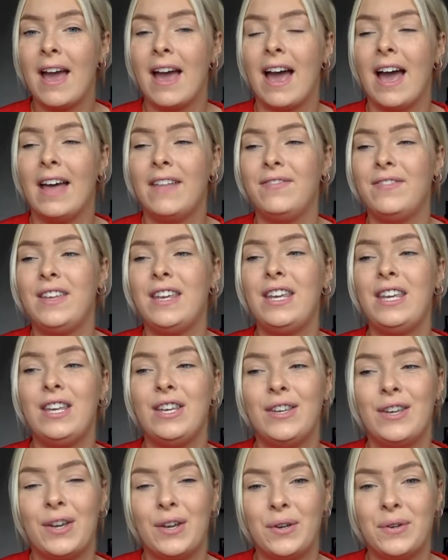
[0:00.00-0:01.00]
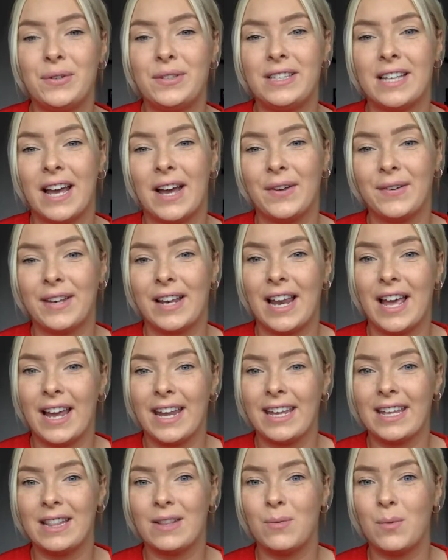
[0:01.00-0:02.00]
and the u sound,
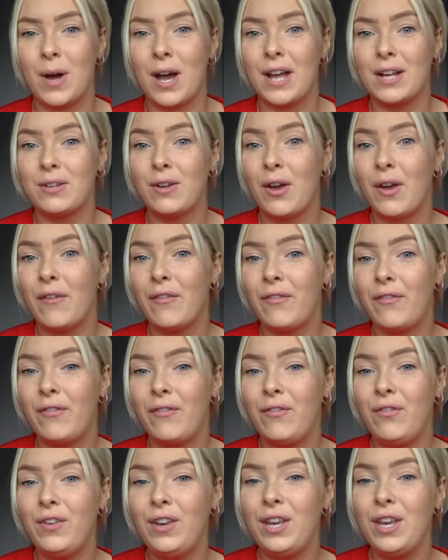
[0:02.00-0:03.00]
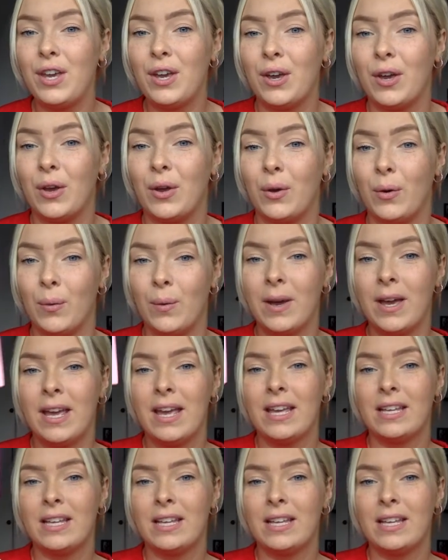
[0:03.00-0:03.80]
like in the word few.